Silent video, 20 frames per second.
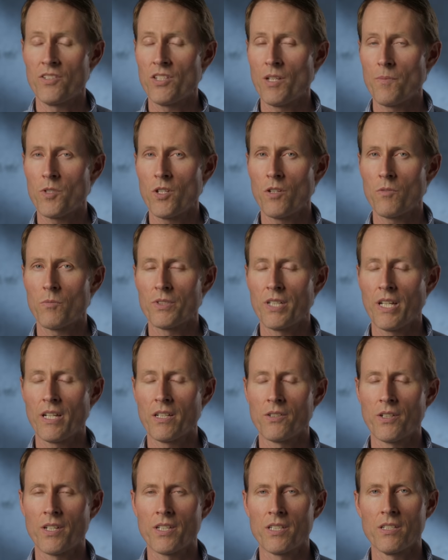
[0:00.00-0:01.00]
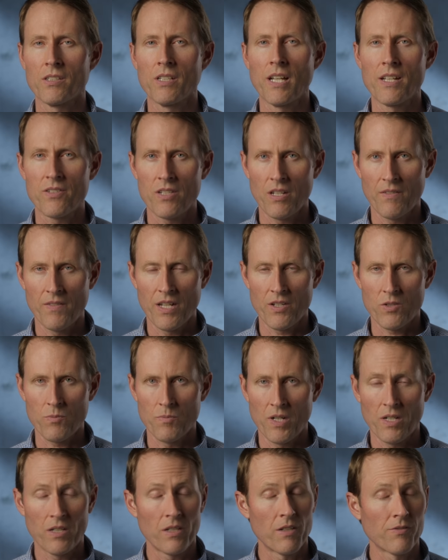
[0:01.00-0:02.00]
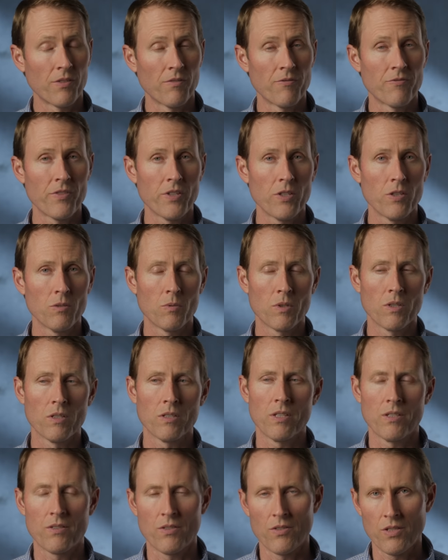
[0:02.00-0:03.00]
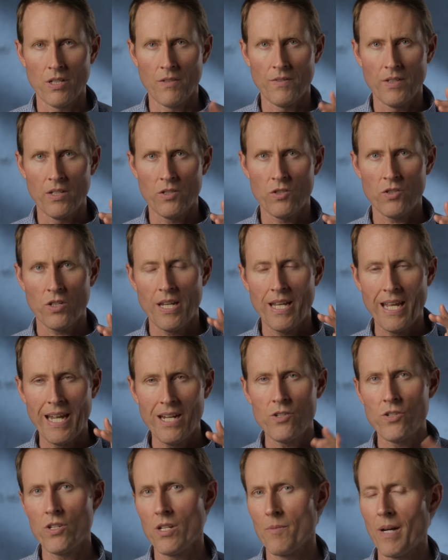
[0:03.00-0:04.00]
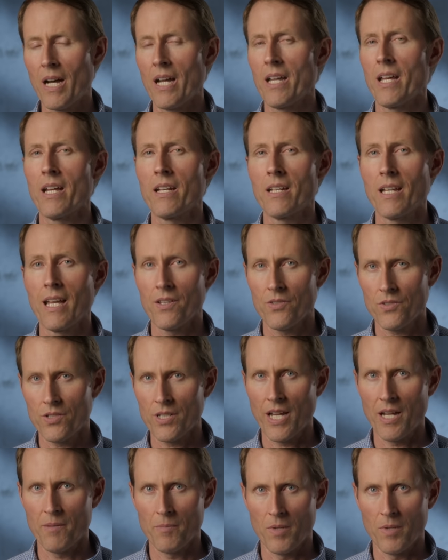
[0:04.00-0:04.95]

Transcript: this episode, we'll take a look at the L U T seven S monitor from Feel World. It's a seven inch H D M I and S D I